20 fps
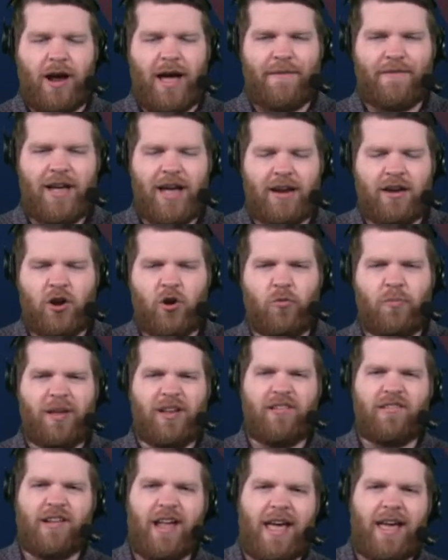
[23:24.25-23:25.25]
I haven't had an
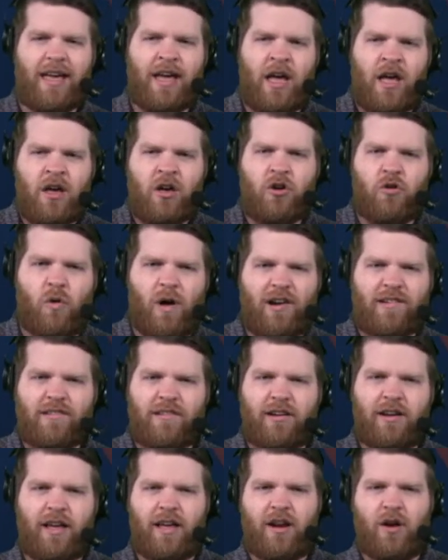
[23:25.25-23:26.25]
OBJ
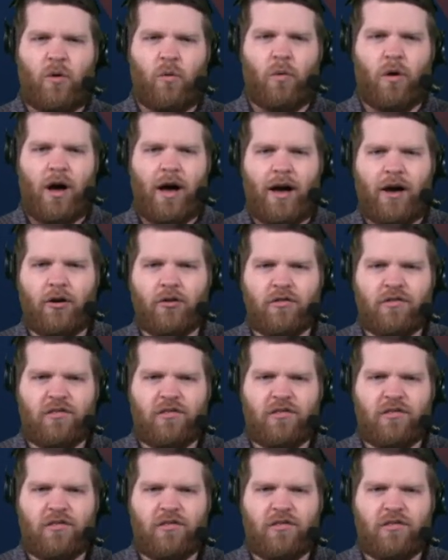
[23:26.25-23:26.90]
question in a while,